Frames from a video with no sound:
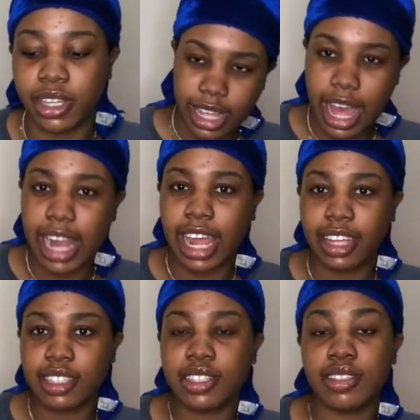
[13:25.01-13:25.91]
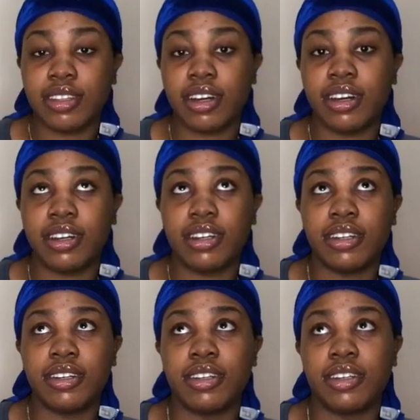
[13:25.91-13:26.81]
I like to start,
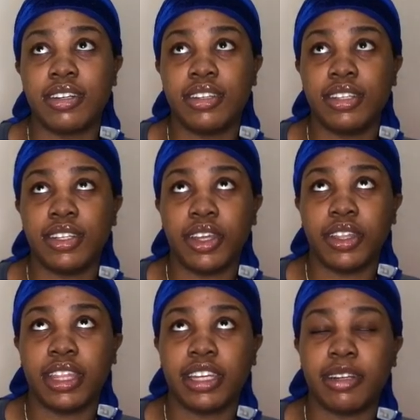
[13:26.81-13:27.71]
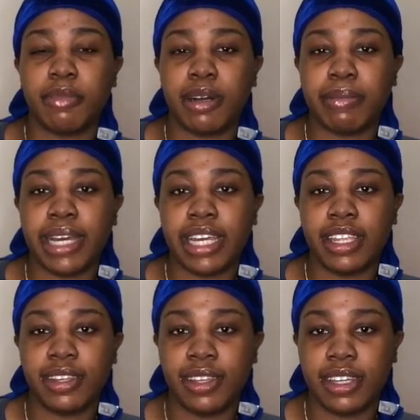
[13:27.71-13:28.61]
you know, thinking about my
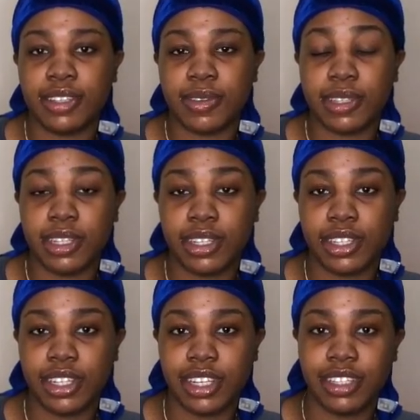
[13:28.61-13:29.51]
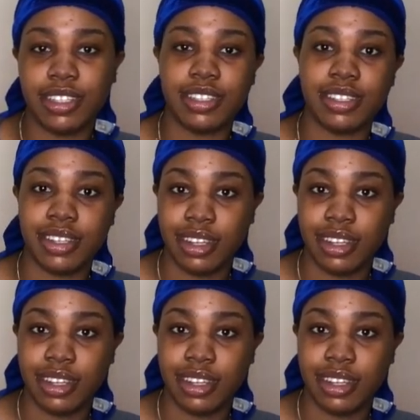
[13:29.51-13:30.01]
New Year's resolutions